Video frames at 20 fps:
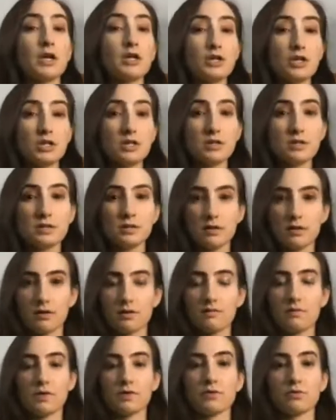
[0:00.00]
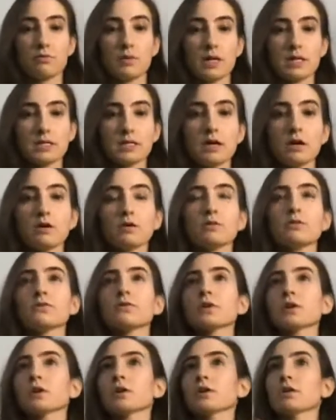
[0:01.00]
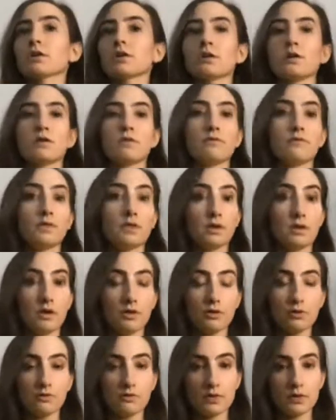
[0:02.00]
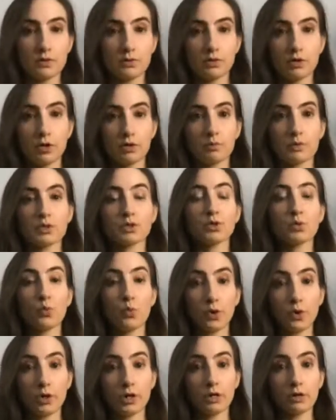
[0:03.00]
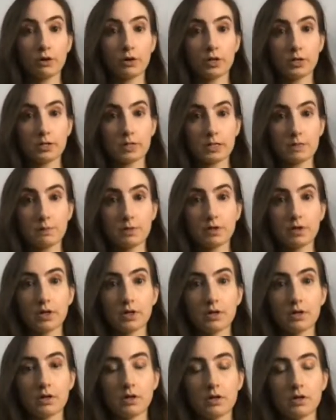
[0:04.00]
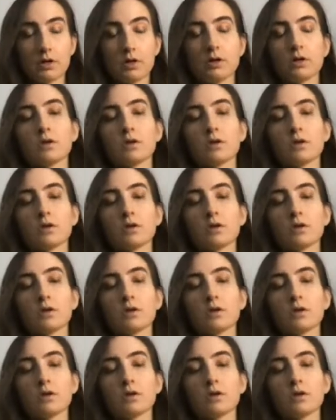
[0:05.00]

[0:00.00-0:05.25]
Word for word: patients of either myself, of the other physical therapists who work here at Inspira,